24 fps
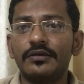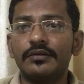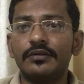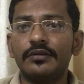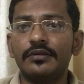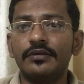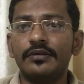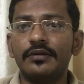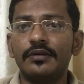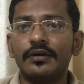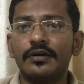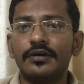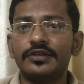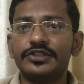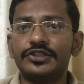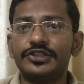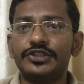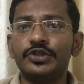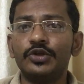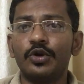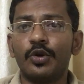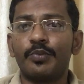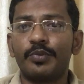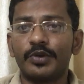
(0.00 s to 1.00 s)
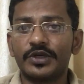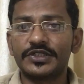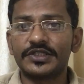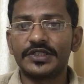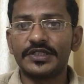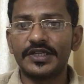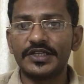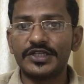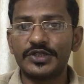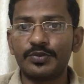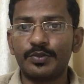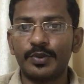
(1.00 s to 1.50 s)

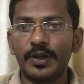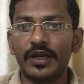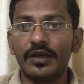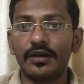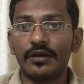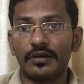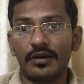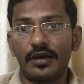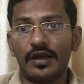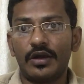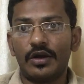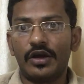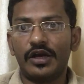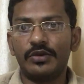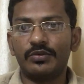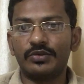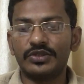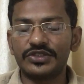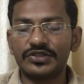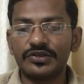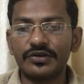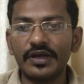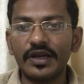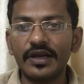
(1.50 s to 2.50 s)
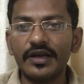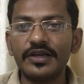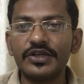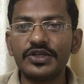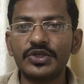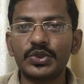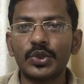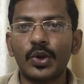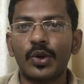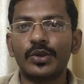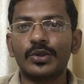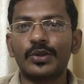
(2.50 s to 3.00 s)
0% pain. I was really
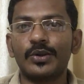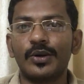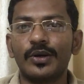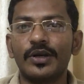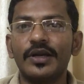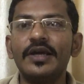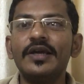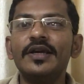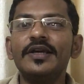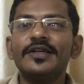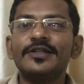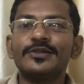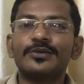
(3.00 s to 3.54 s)
shocked on.